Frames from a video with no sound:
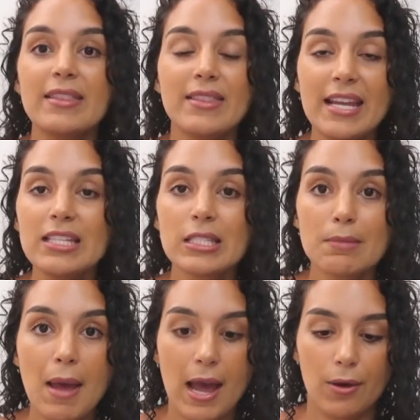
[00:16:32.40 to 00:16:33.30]
They
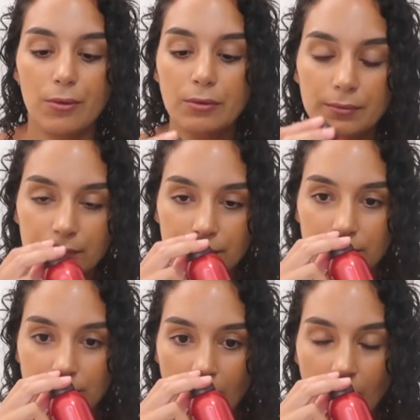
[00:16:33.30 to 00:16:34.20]
smell,
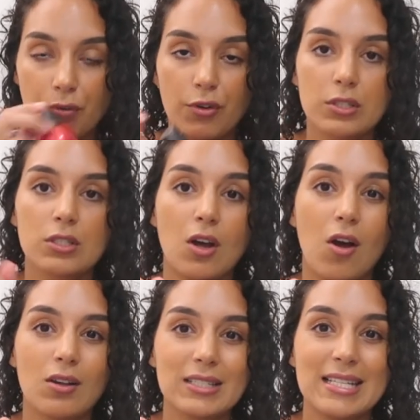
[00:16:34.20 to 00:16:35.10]
for a
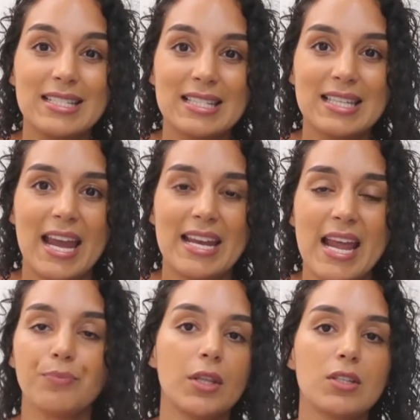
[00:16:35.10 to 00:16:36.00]
start, insane.
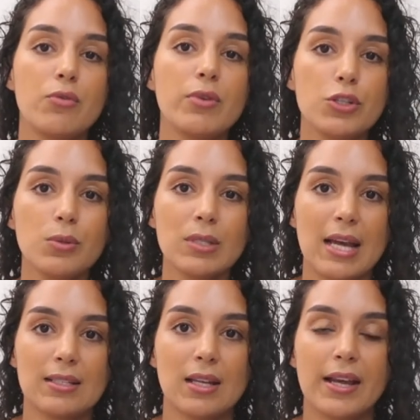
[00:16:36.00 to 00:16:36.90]
So Rituals
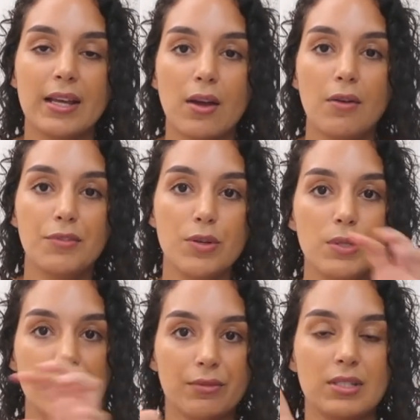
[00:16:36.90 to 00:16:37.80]
has like a few
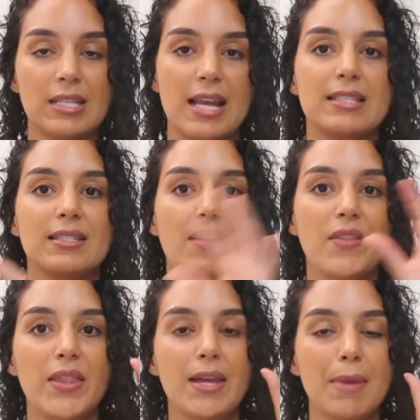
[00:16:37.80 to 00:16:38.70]
different scents and
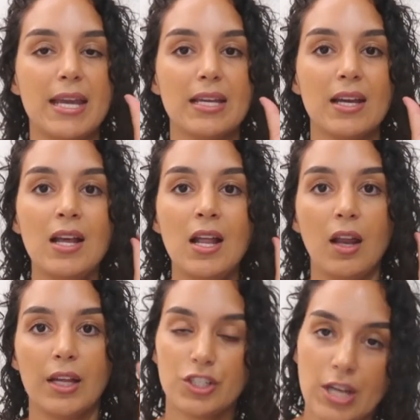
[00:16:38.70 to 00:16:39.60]
then they make
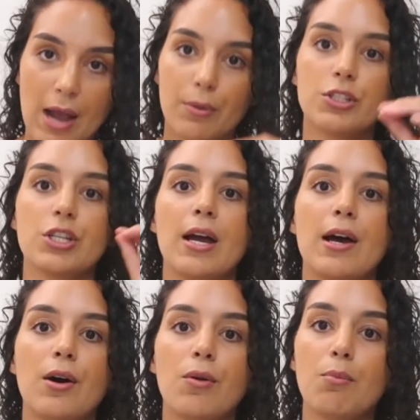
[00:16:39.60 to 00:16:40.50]
like shower
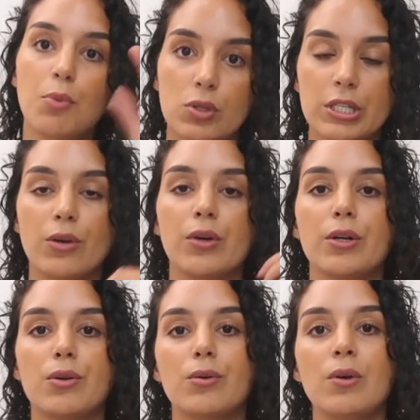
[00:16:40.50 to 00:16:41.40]
gel, body
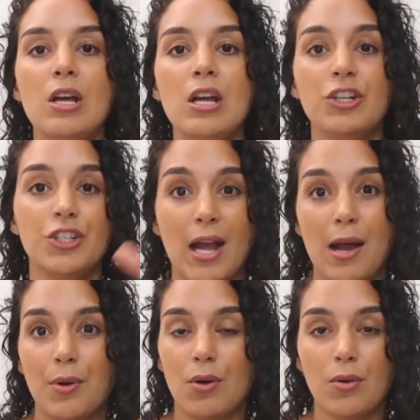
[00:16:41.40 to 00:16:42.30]
oil,
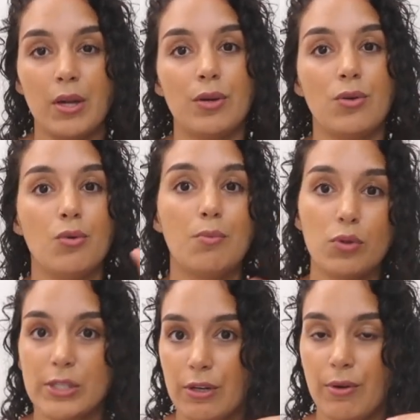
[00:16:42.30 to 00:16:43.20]
shower oil,
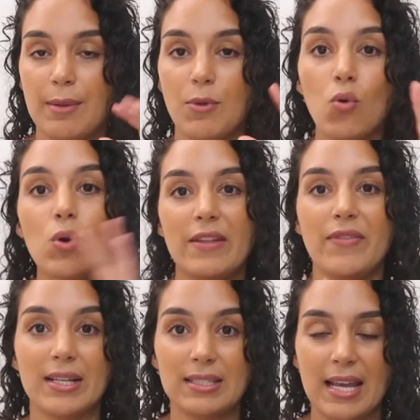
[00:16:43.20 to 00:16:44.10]
body cream, all in
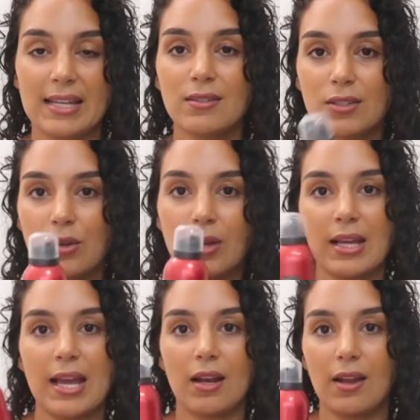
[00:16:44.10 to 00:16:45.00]
that scent. So you can
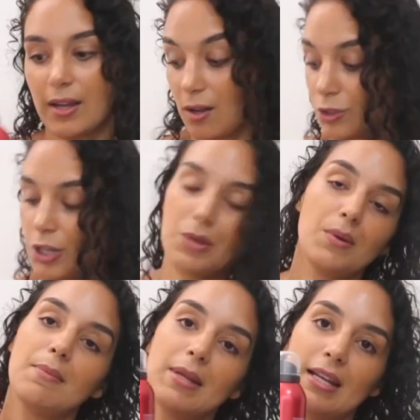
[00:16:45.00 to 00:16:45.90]
get like, I'll show you
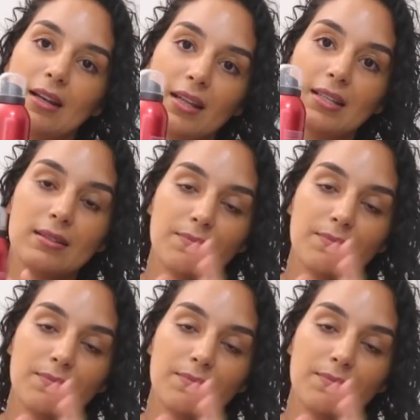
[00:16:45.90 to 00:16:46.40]
in a minute, like